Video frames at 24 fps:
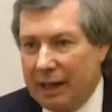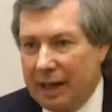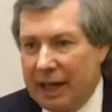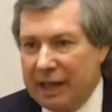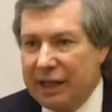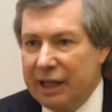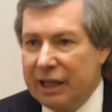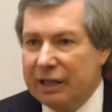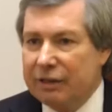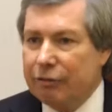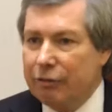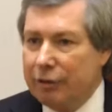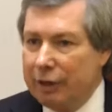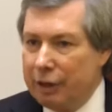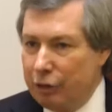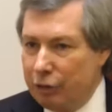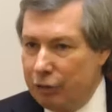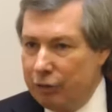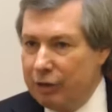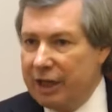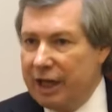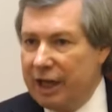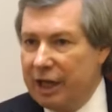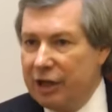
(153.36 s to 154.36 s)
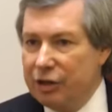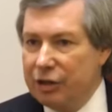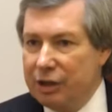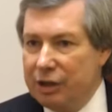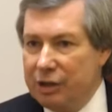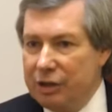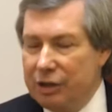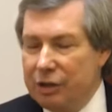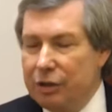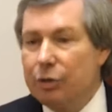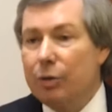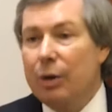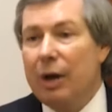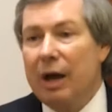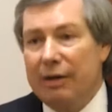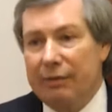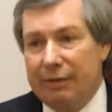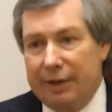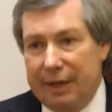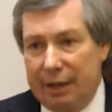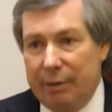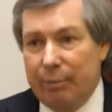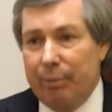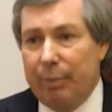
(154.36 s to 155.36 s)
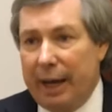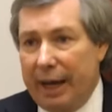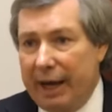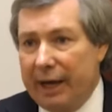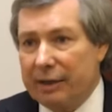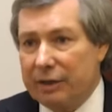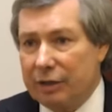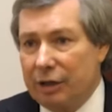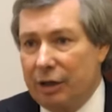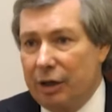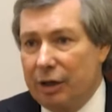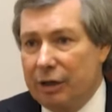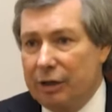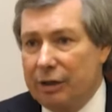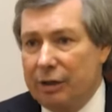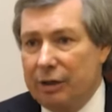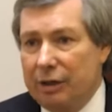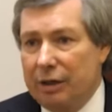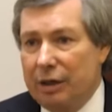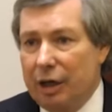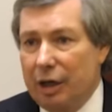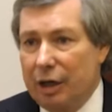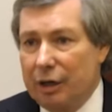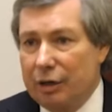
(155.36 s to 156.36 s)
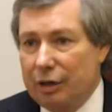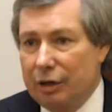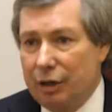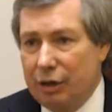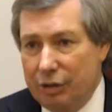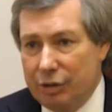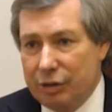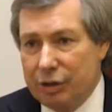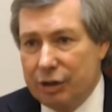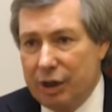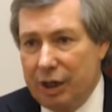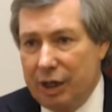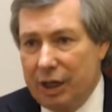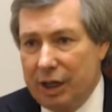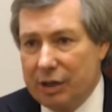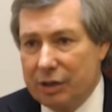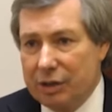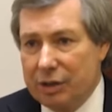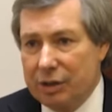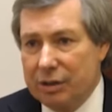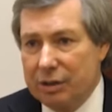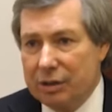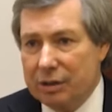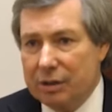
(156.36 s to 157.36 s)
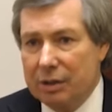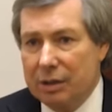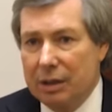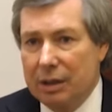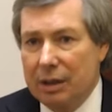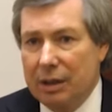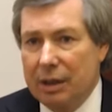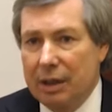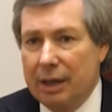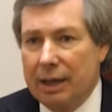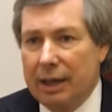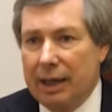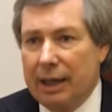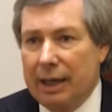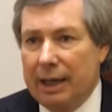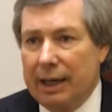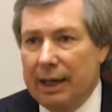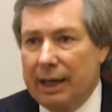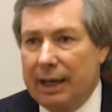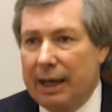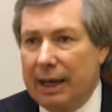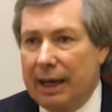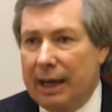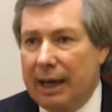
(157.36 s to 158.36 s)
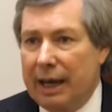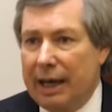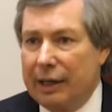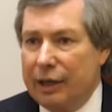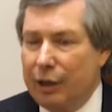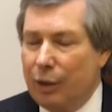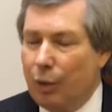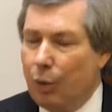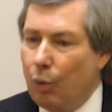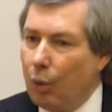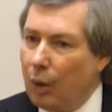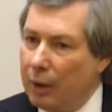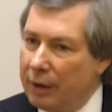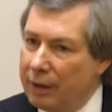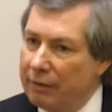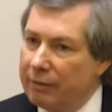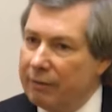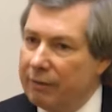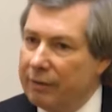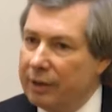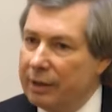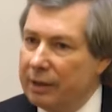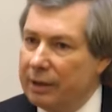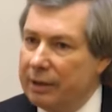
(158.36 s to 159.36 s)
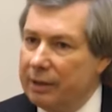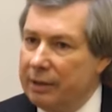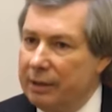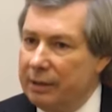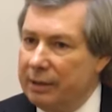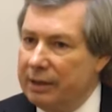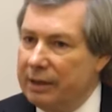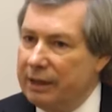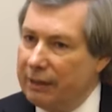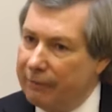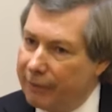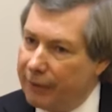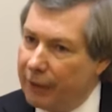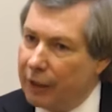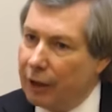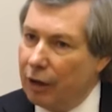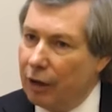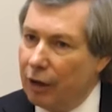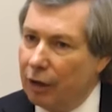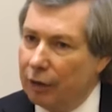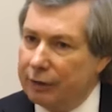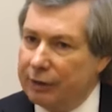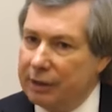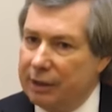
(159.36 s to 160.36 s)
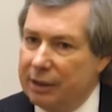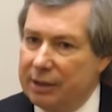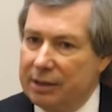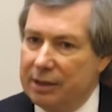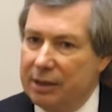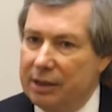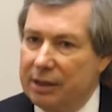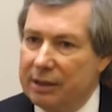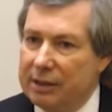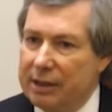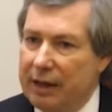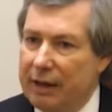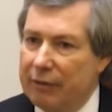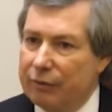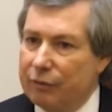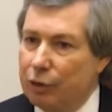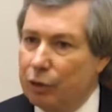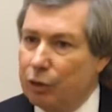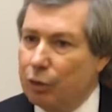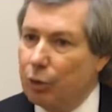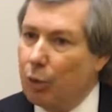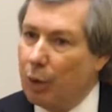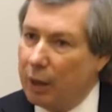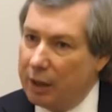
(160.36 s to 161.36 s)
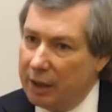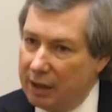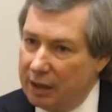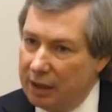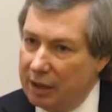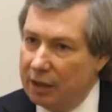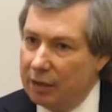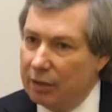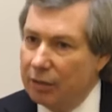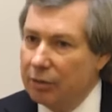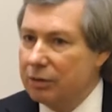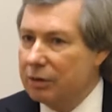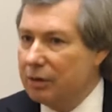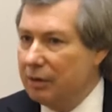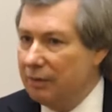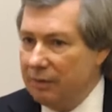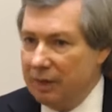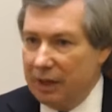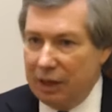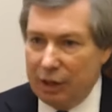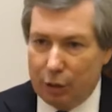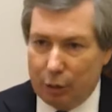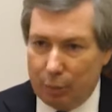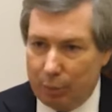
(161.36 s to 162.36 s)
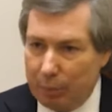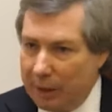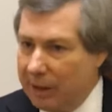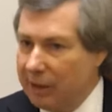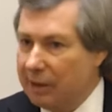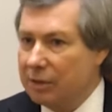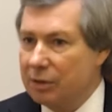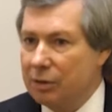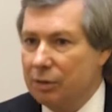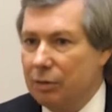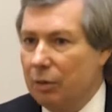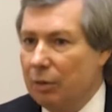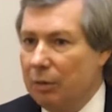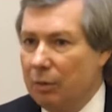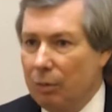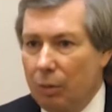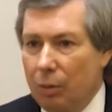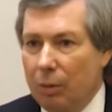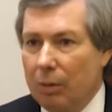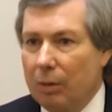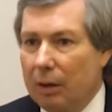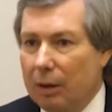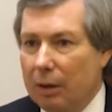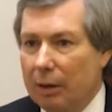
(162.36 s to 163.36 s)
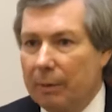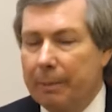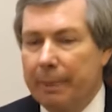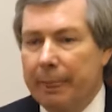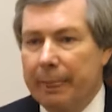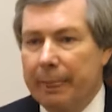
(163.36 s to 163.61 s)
I think renewed tensions do have an impact on negotiations. I think one of the difficulties is after 20 years of neither peace nor war,